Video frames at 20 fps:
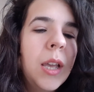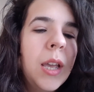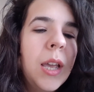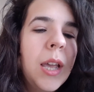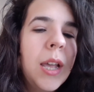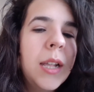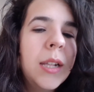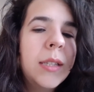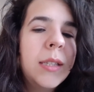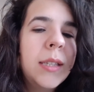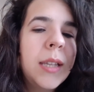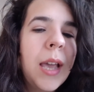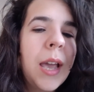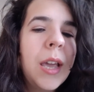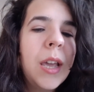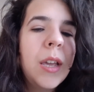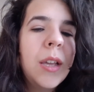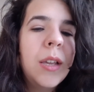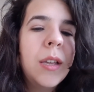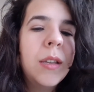It's
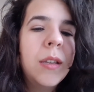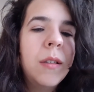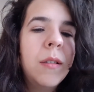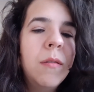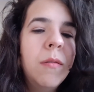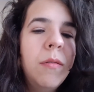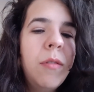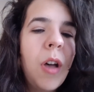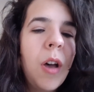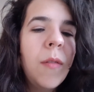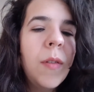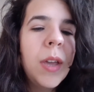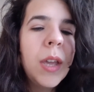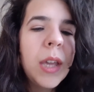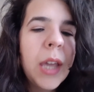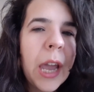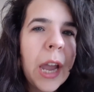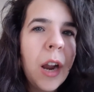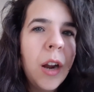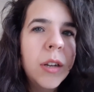a loving
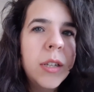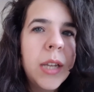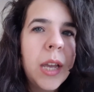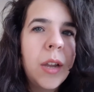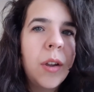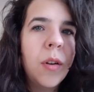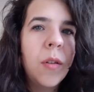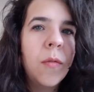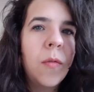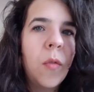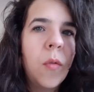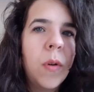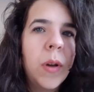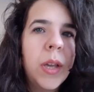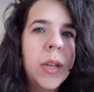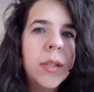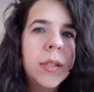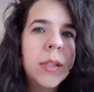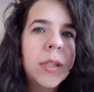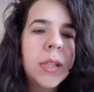caretaker
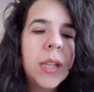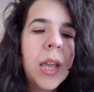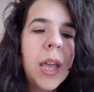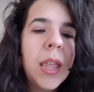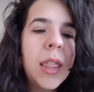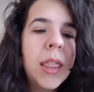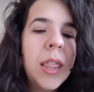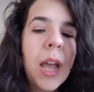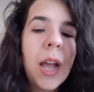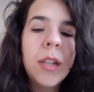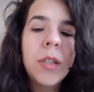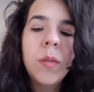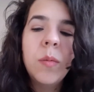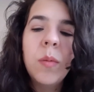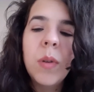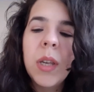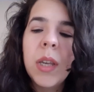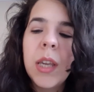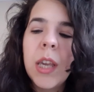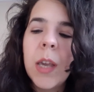voice. And that's
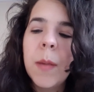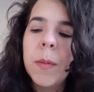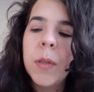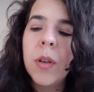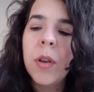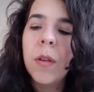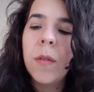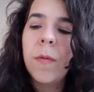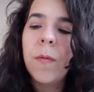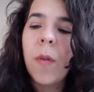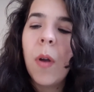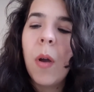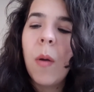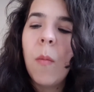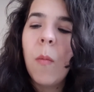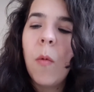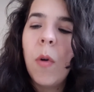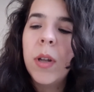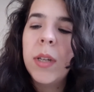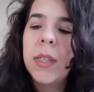what keeps her
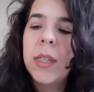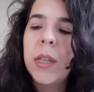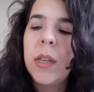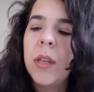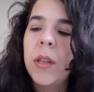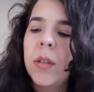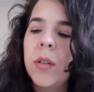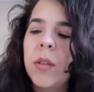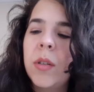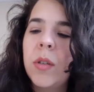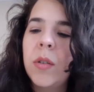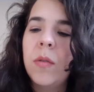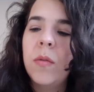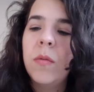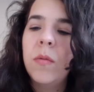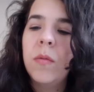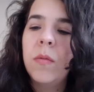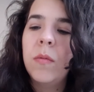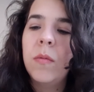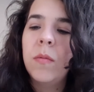from wanting
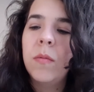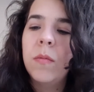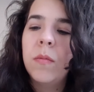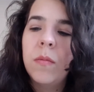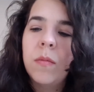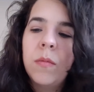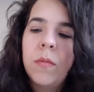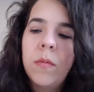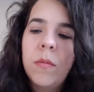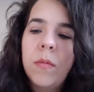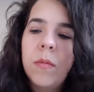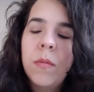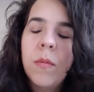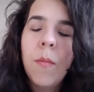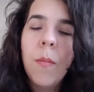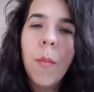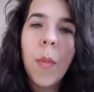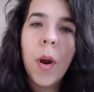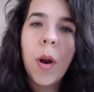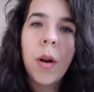to
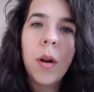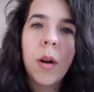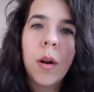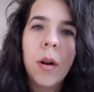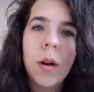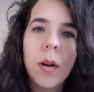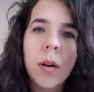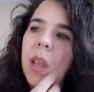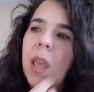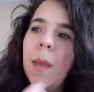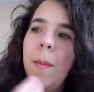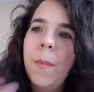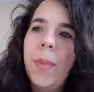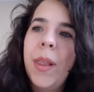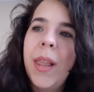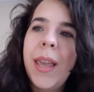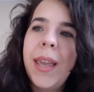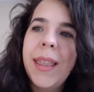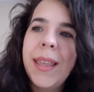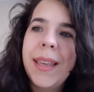murder and
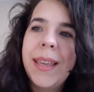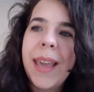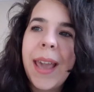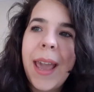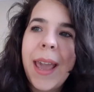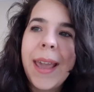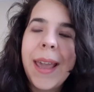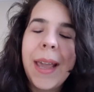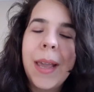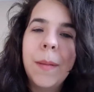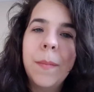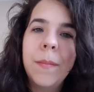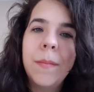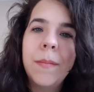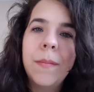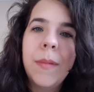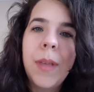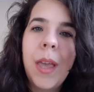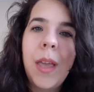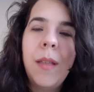play the game
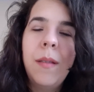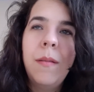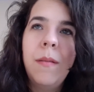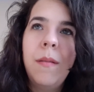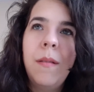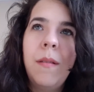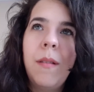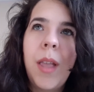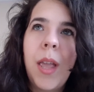and